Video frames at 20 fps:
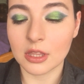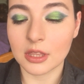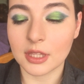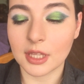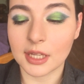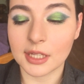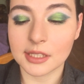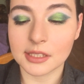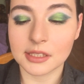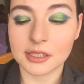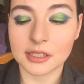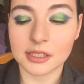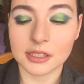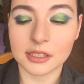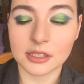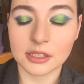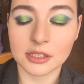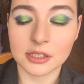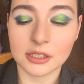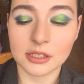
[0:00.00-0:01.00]
This
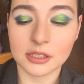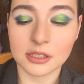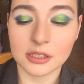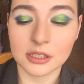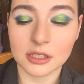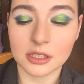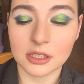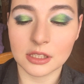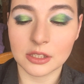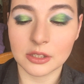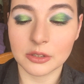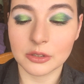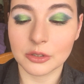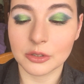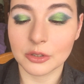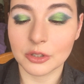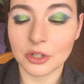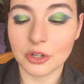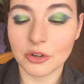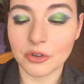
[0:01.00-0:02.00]
is
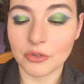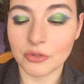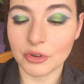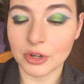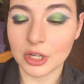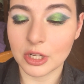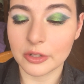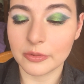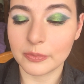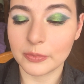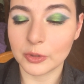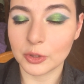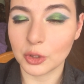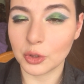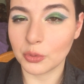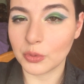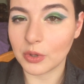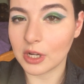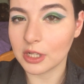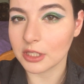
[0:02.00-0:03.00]
the green,
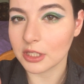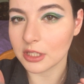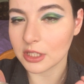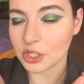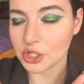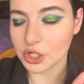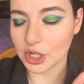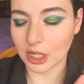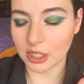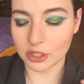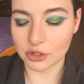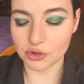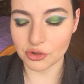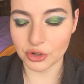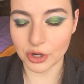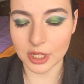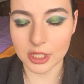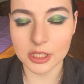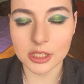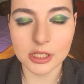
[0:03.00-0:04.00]
blue one in the shade
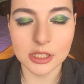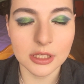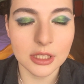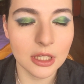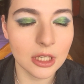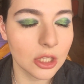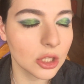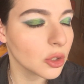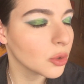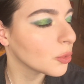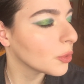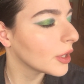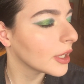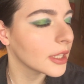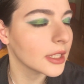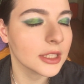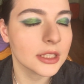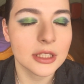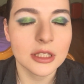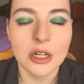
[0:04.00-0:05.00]
Entrancing, the
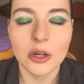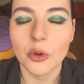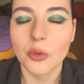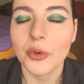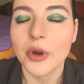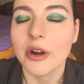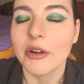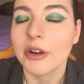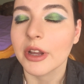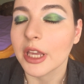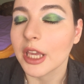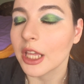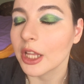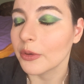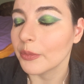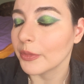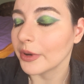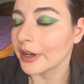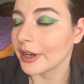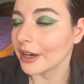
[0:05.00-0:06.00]
ones that I'm wearing
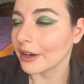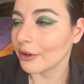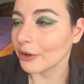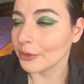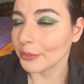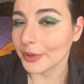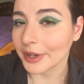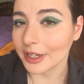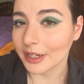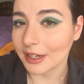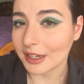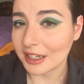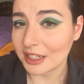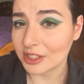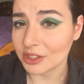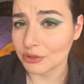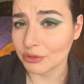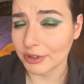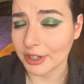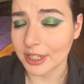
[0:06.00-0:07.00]
on my
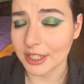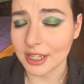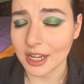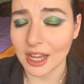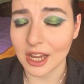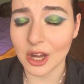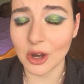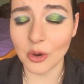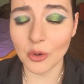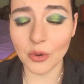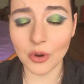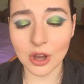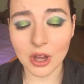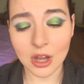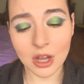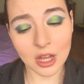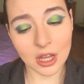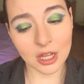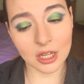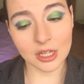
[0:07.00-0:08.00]
eyes right now.
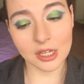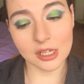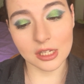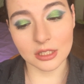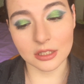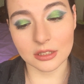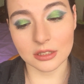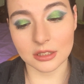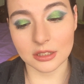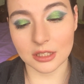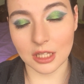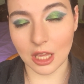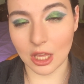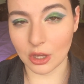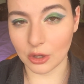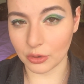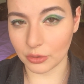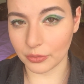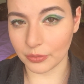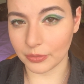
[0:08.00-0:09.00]

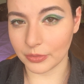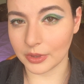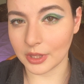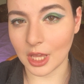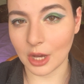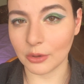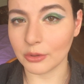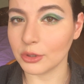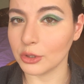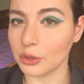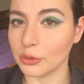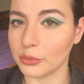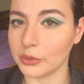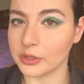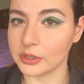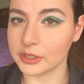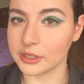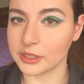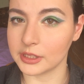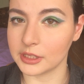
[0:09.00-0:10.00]
So now you
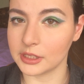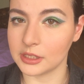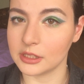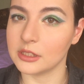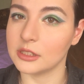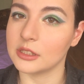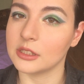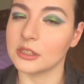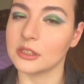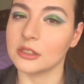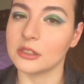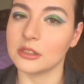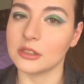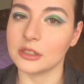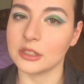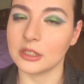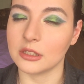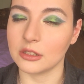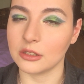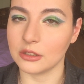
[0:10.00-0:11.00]
will see the
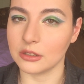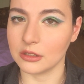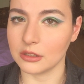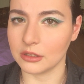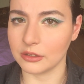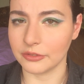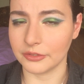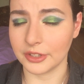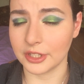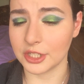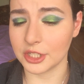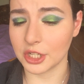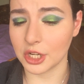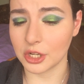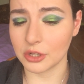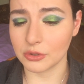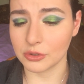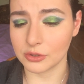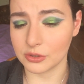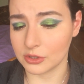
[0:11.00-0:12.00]
little
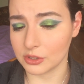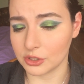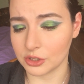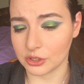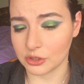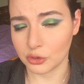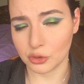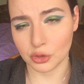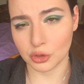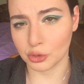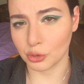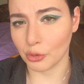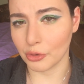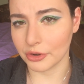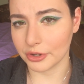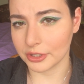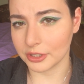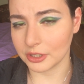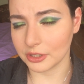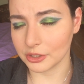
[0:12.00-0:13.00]
videos,
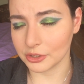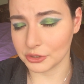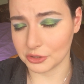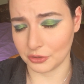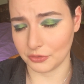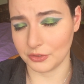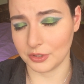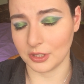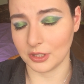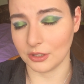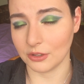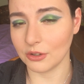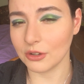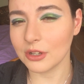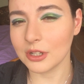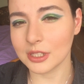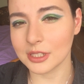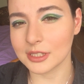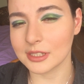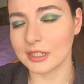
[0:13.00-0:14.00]
tutorials of the
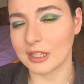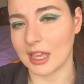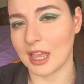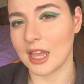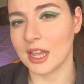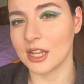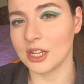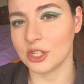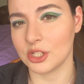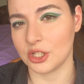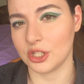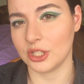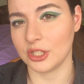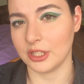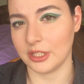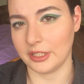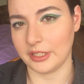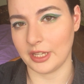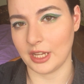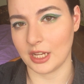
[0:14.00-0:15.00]
looks, and
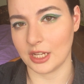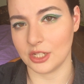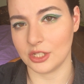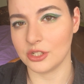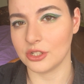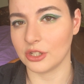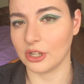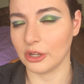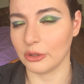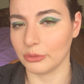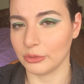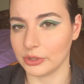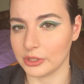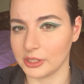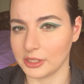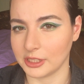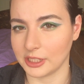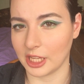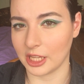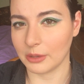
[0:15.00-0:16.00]
in the end I will
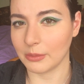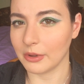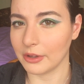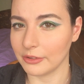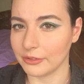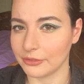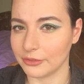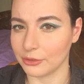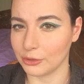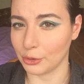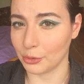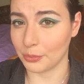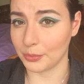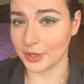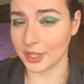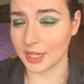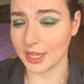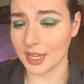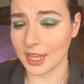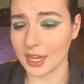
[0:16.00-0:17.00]
say my full
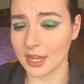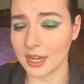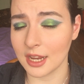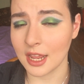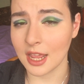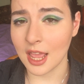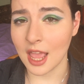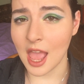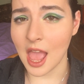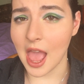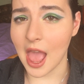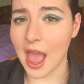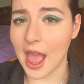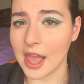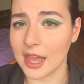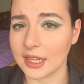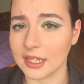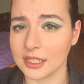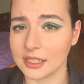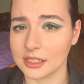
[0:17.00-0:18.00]
opinion,
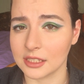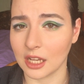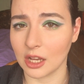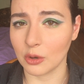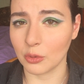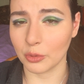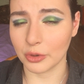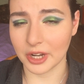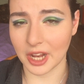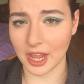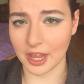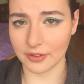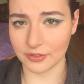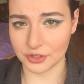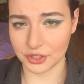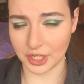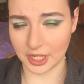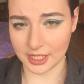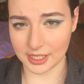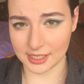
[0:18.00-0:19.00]
as I would
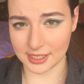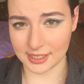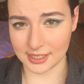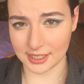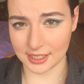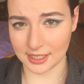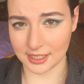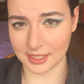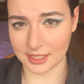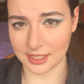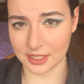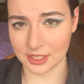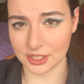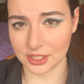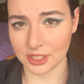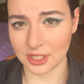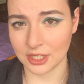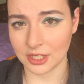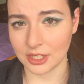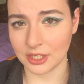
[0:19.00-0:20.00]
have
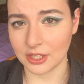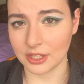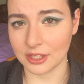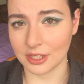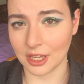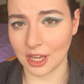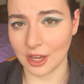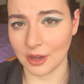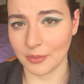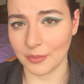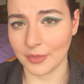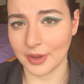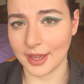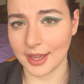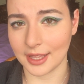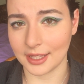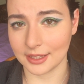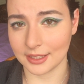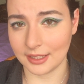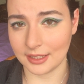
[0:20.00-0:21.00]
tested them
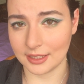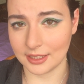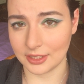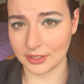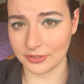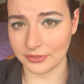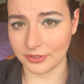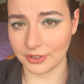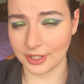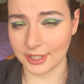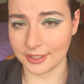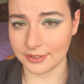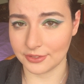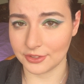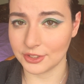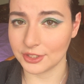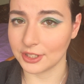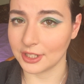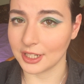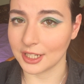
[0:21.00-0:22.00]
at least
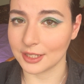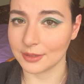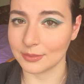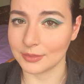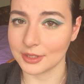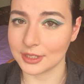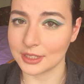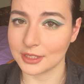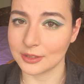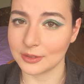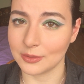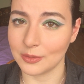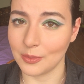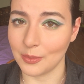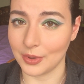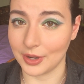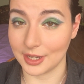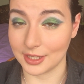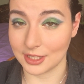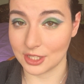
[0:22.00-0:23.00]
5 times
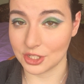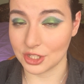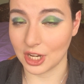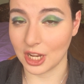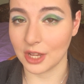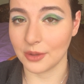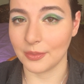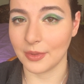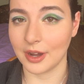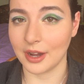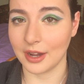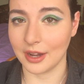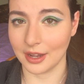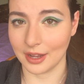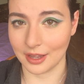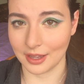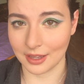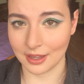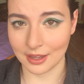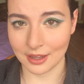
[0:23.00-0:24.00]
by the time
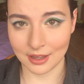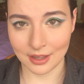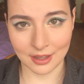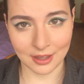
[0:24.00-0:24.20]
I